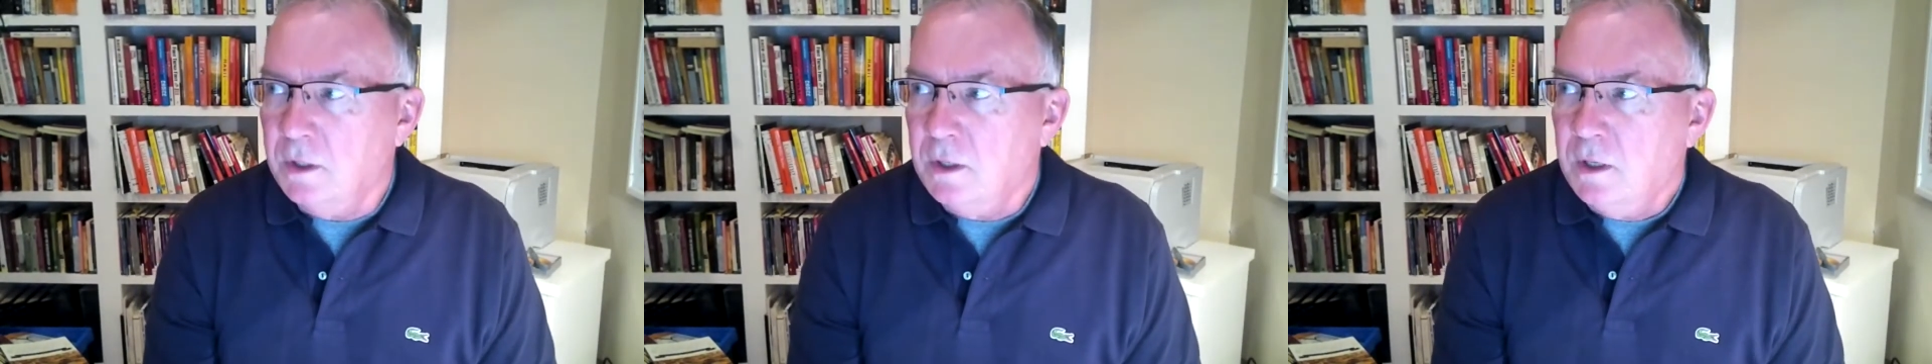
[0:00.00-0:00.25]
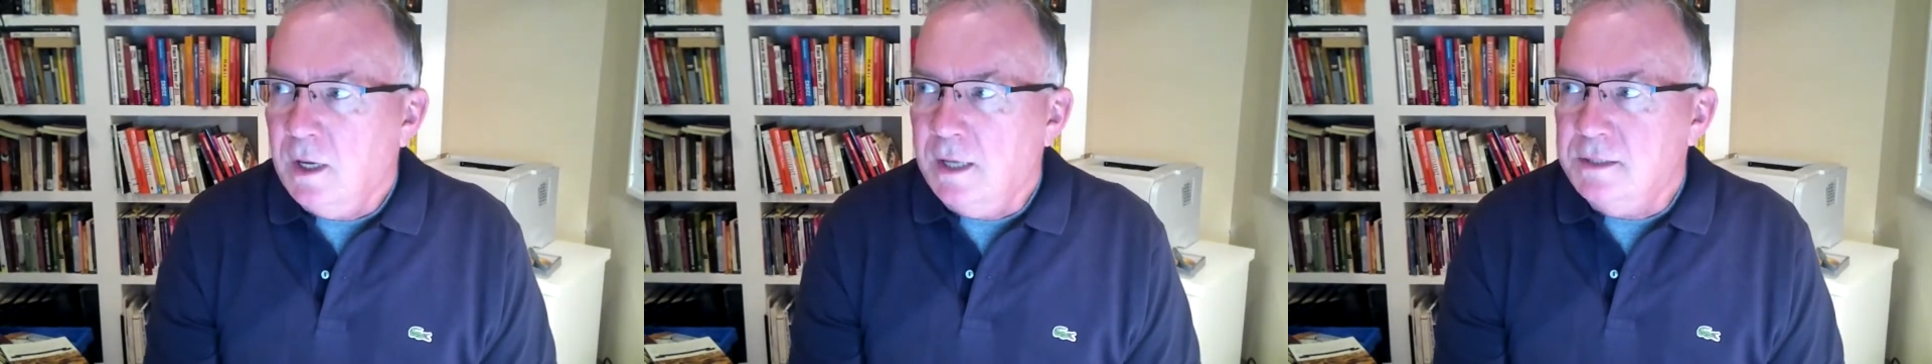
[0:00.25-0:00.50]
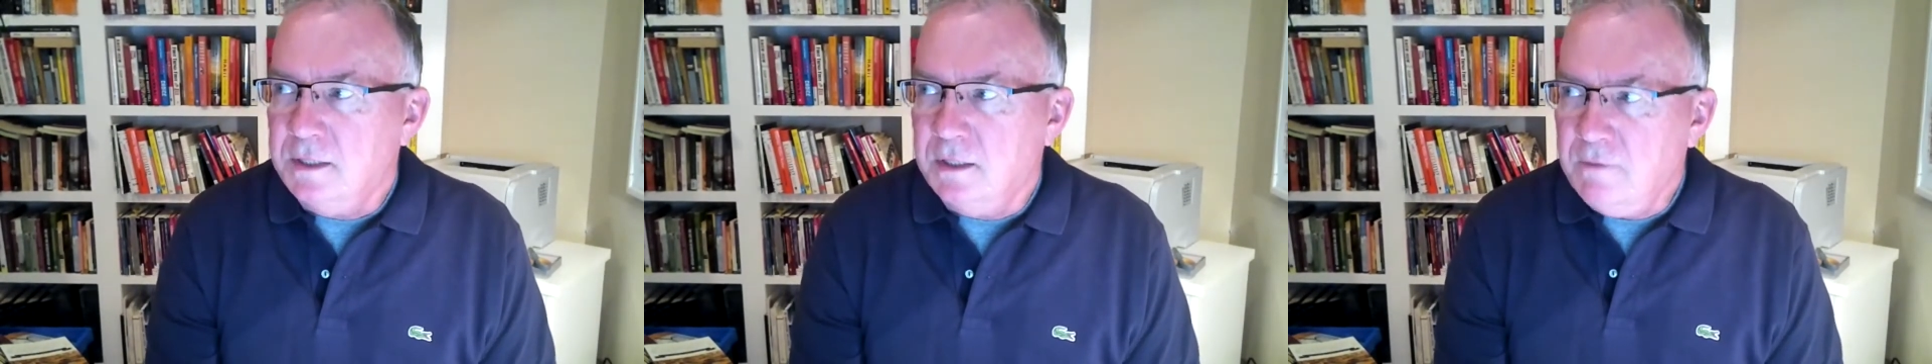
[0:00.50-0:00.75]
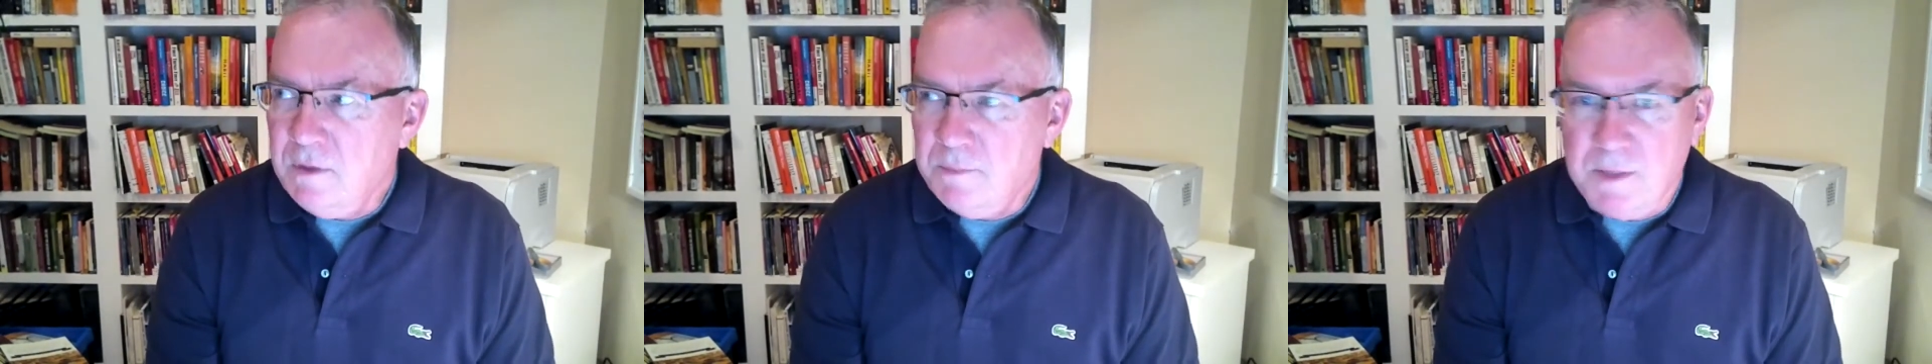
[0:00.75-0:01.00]
I say, give it
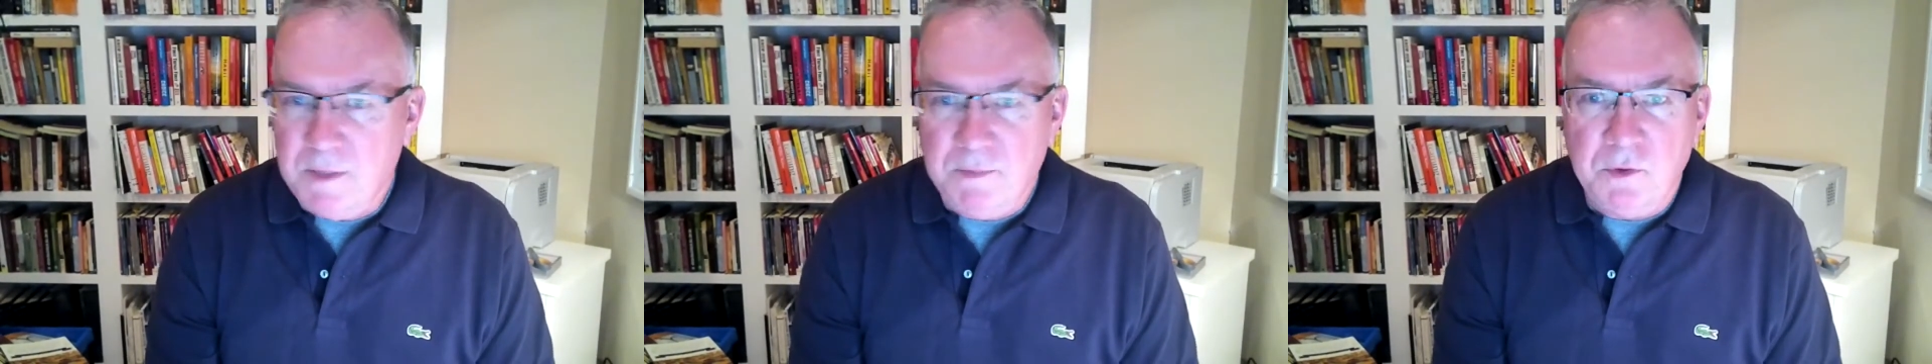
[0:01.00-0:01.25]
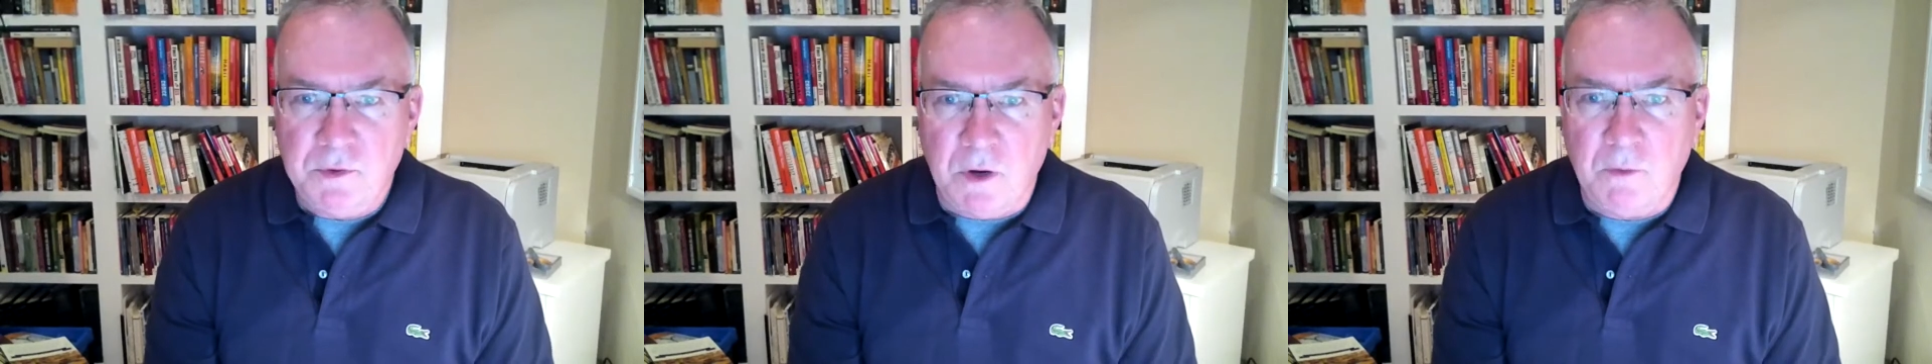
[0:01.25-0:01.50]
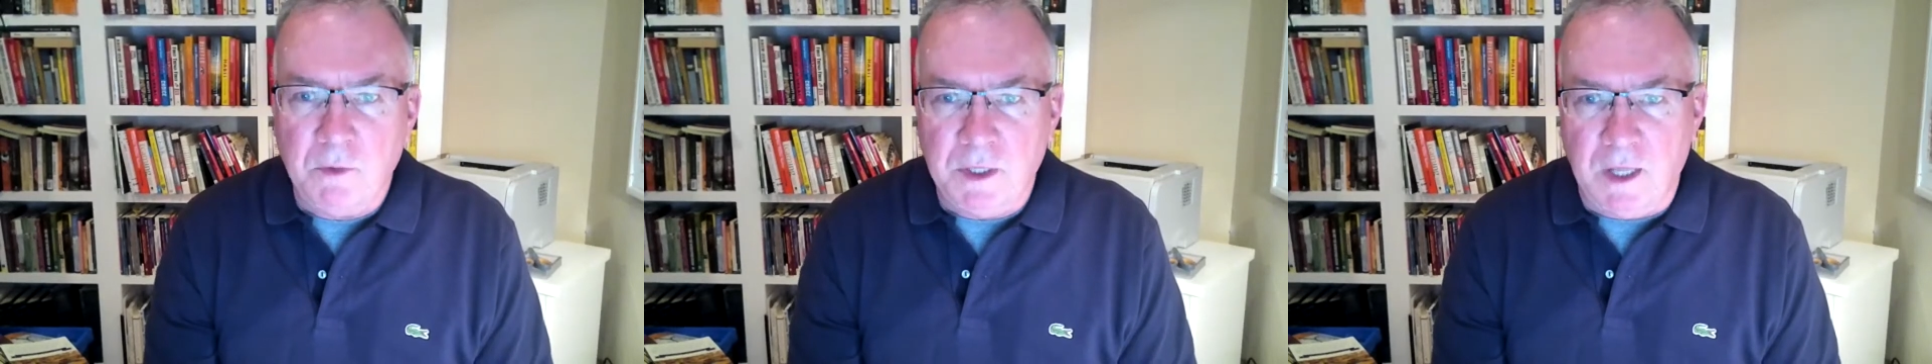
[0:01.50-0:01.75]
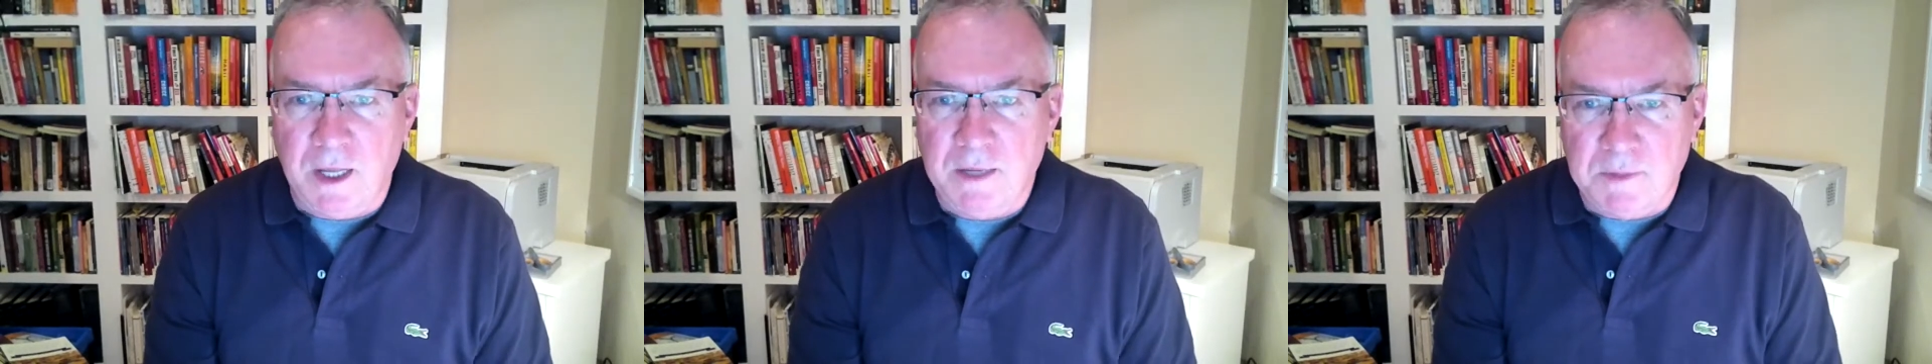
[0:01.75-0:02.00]
to people who don't really
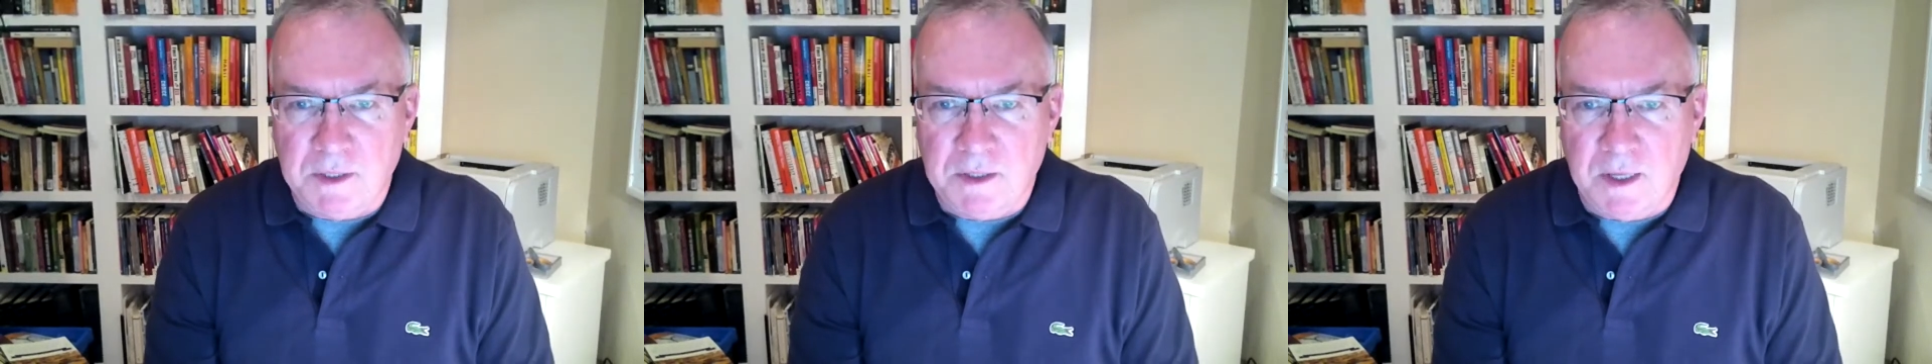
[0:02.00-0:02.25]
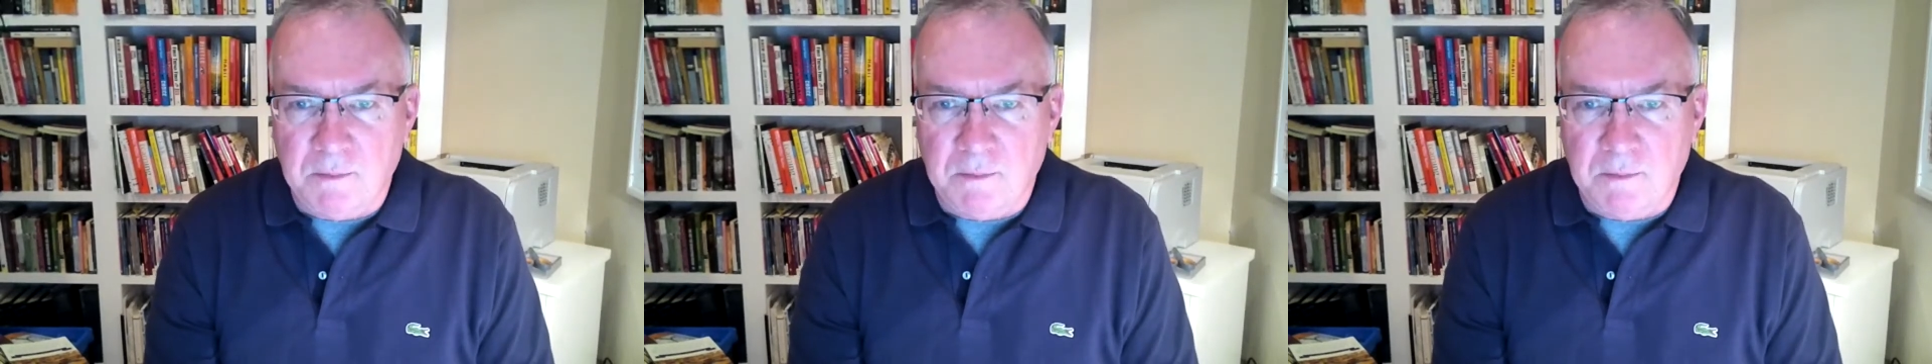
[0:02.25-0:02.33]
like me that